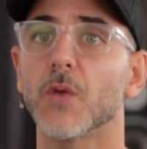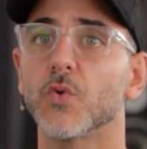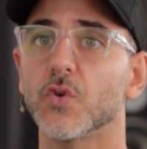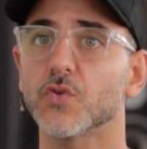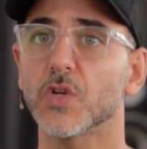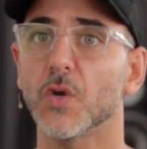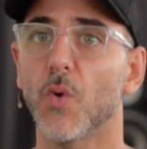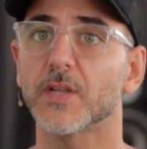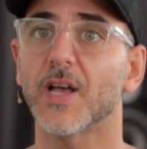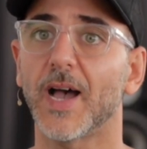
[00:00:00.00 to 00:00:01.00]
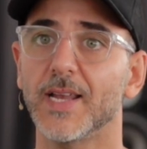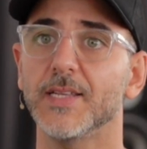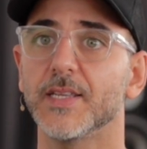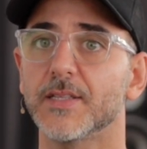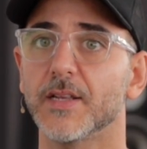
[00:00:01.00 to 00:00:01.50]
and we usually want
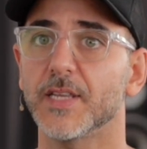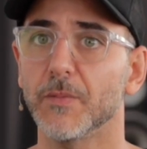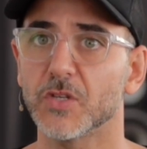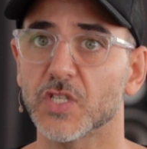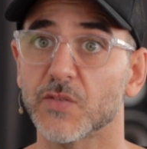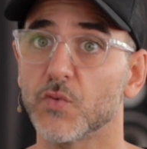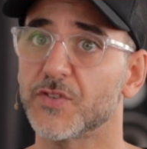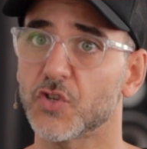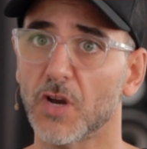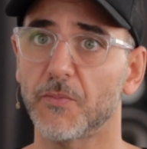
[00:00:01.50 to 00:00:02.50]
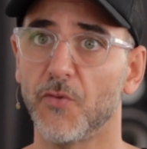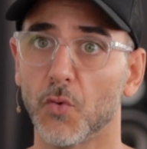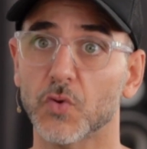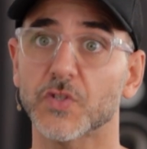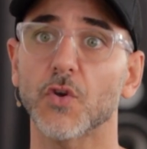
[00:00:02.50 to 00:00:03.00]
highly detailed images with sharp
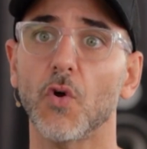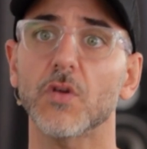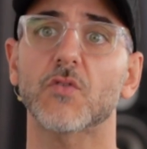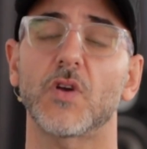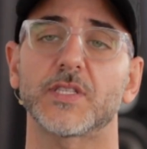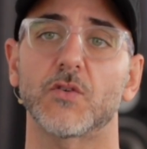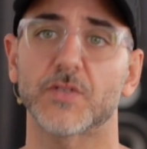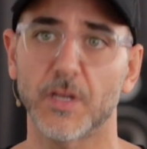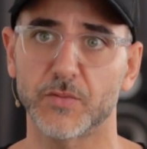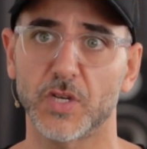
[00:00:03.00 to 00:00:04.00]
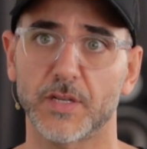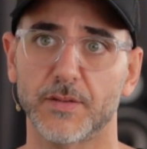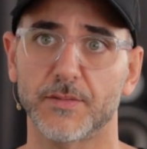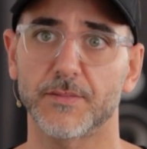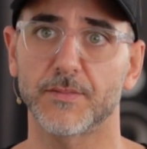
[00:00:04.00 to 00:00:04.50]
focus all across our subject.